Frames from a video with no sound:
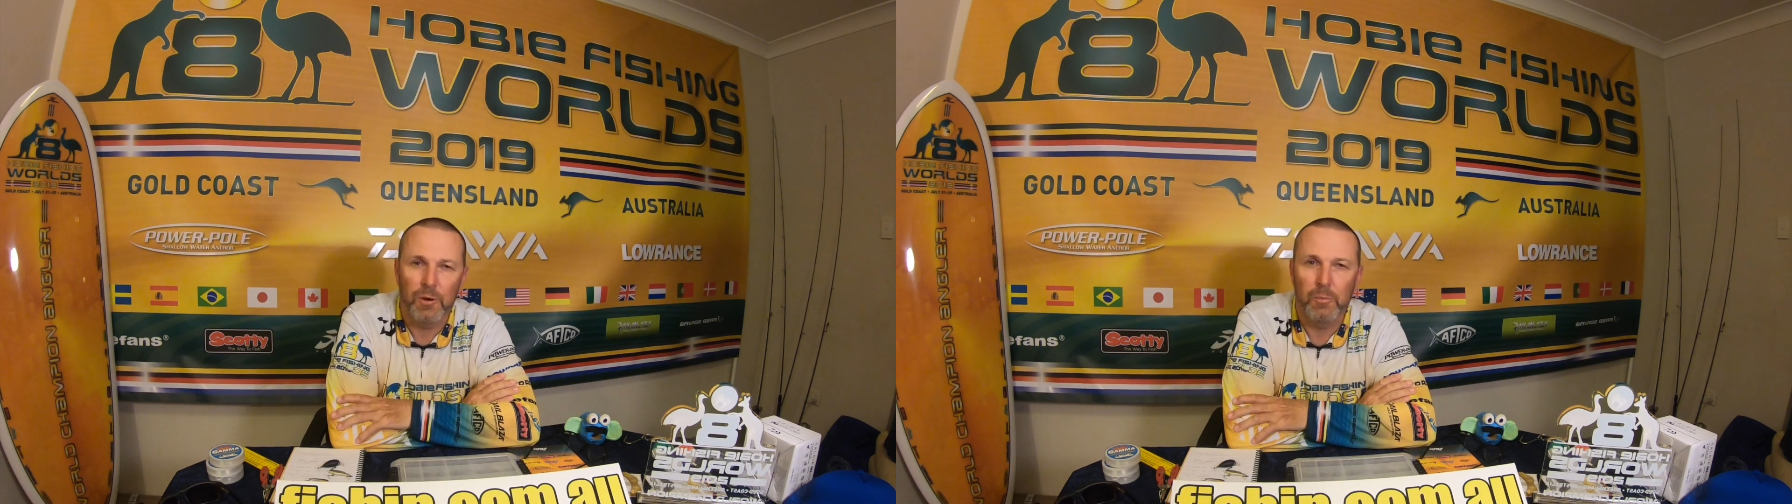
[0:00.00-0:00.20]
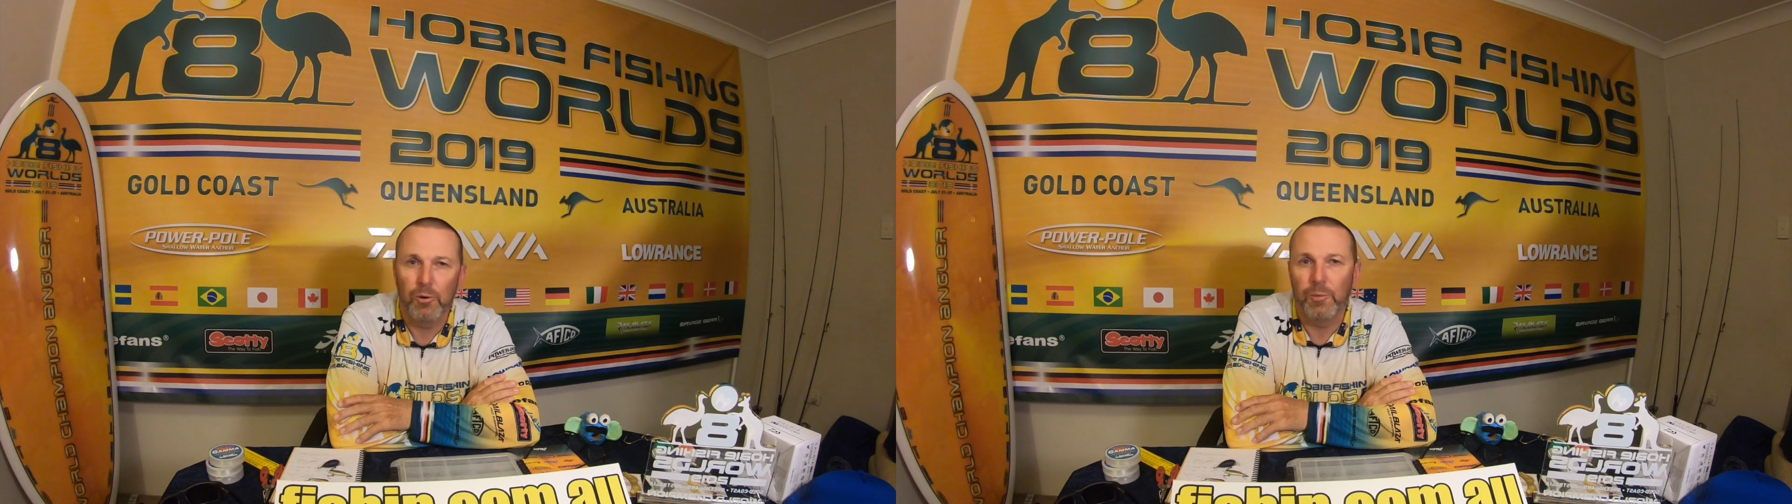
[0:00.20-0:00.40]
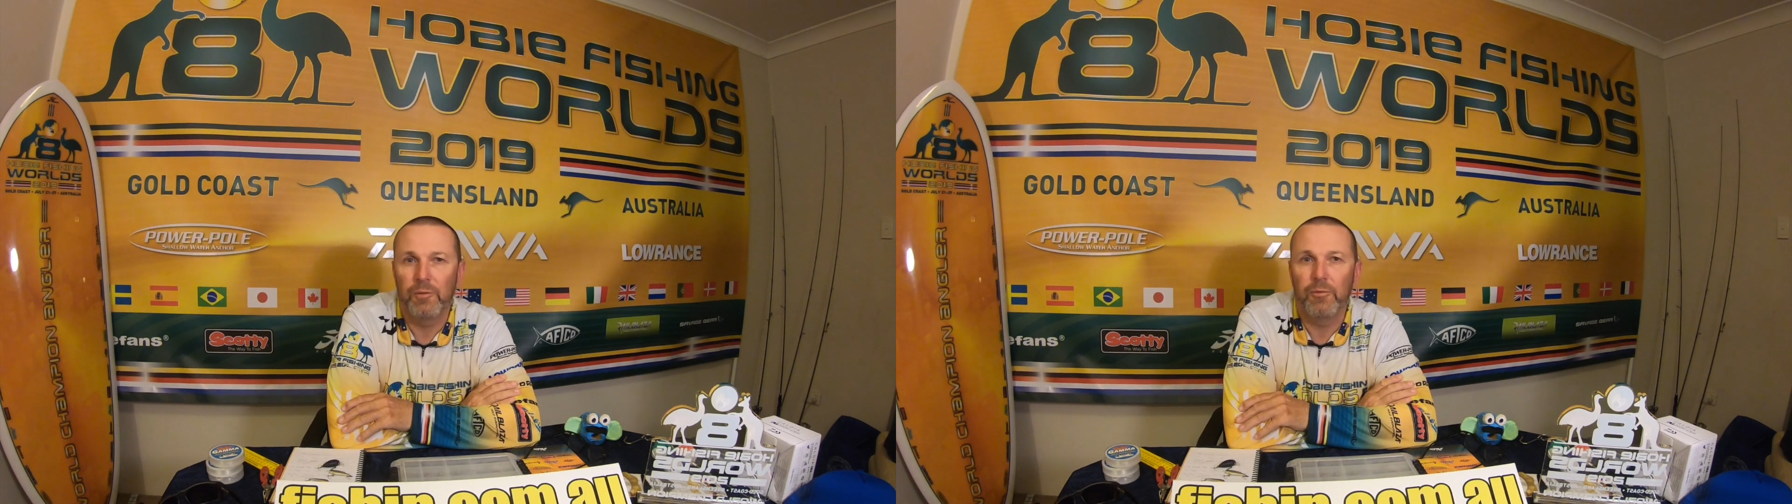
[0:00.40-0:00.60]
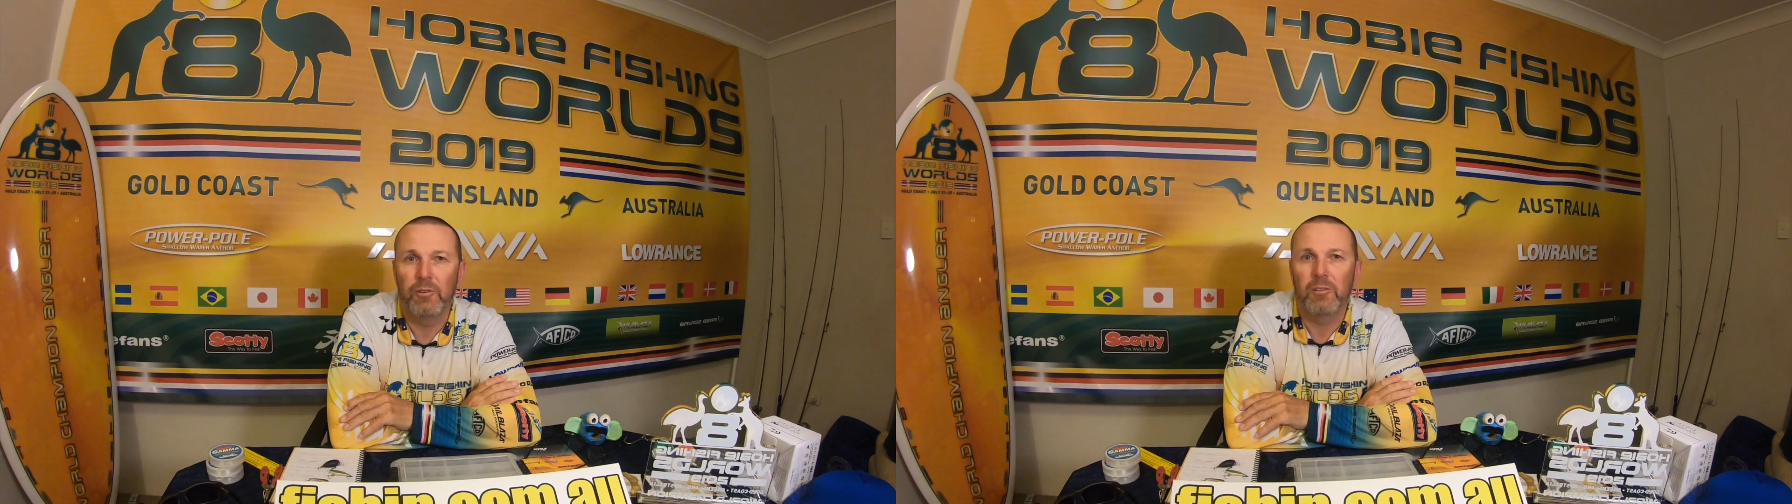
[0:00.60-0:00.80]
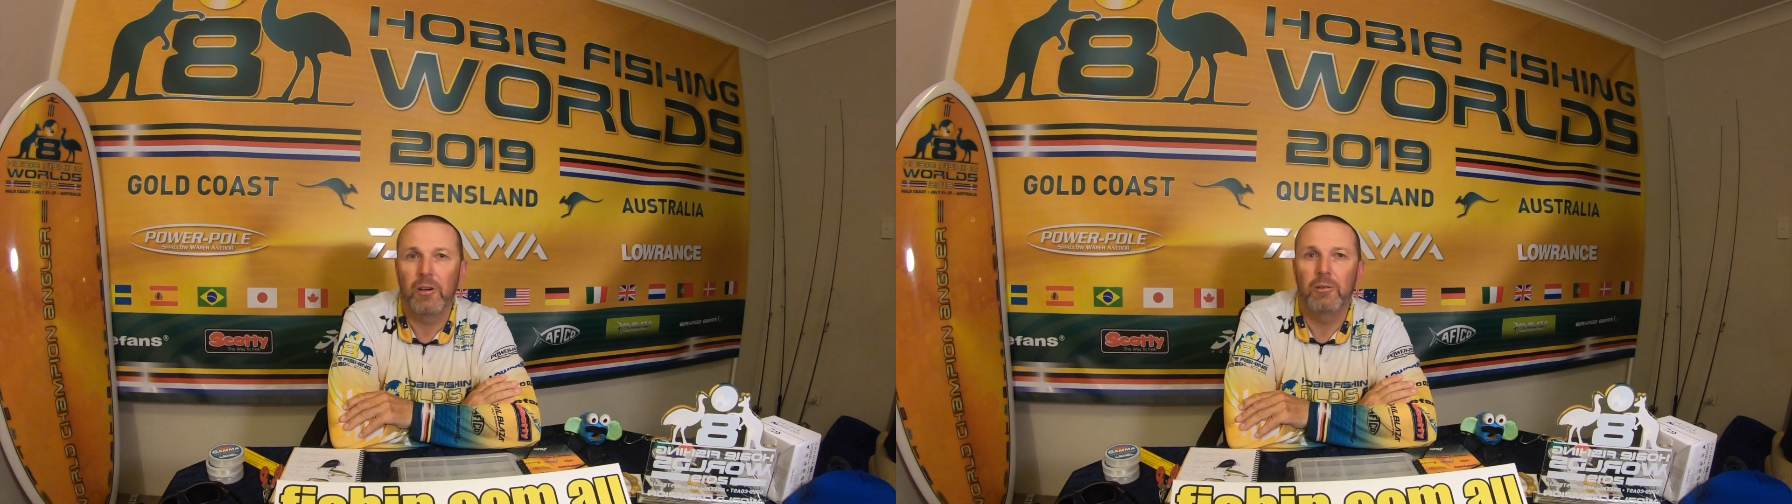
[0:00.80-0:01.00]
I bought my
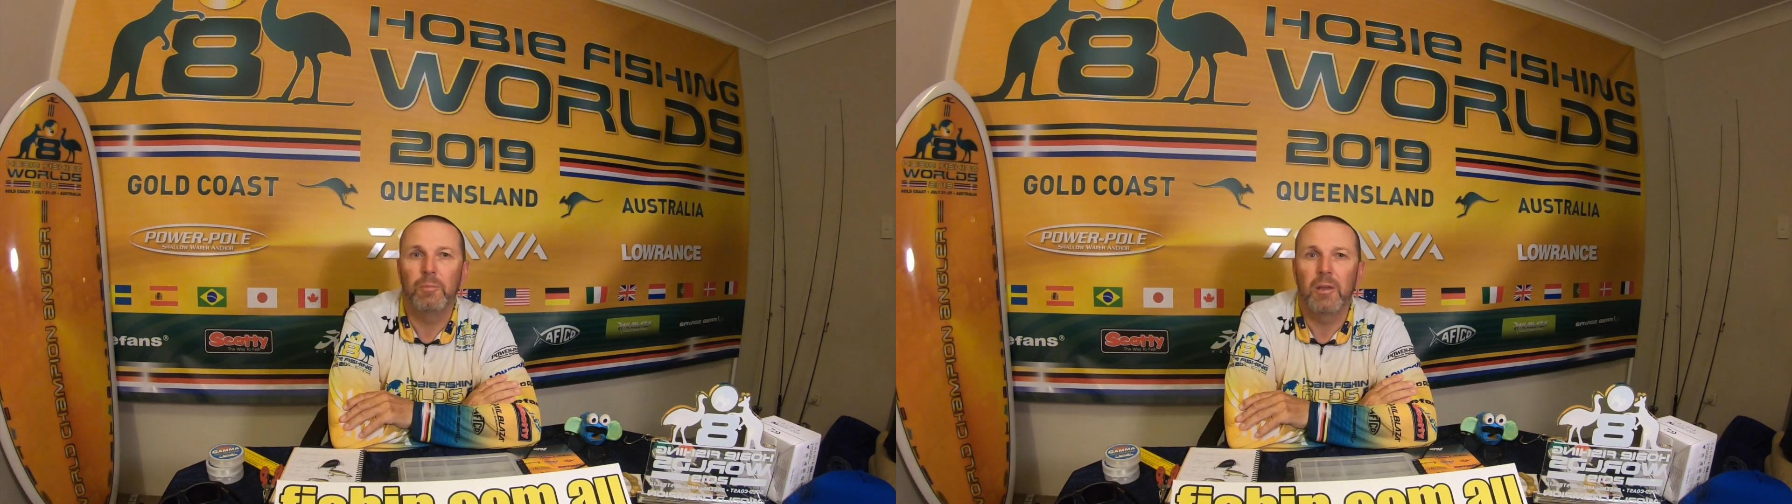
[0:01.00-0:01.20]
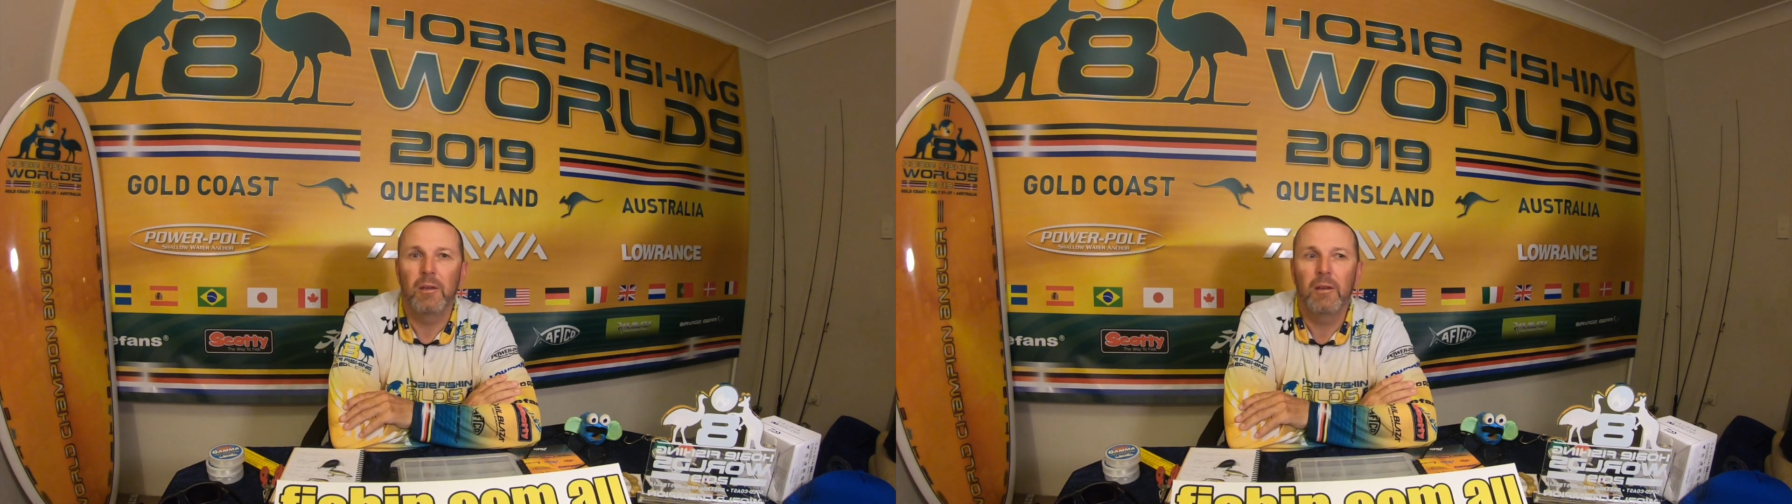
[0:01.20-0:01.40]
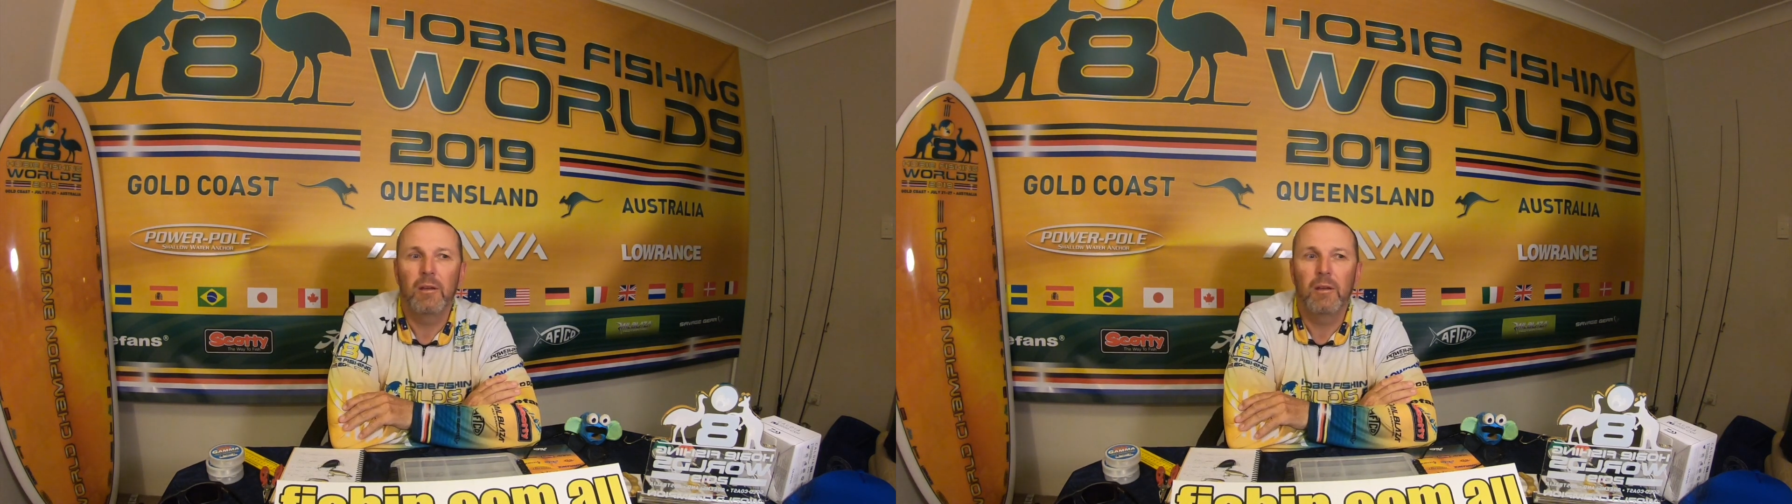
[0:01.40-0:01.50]
first Hobie,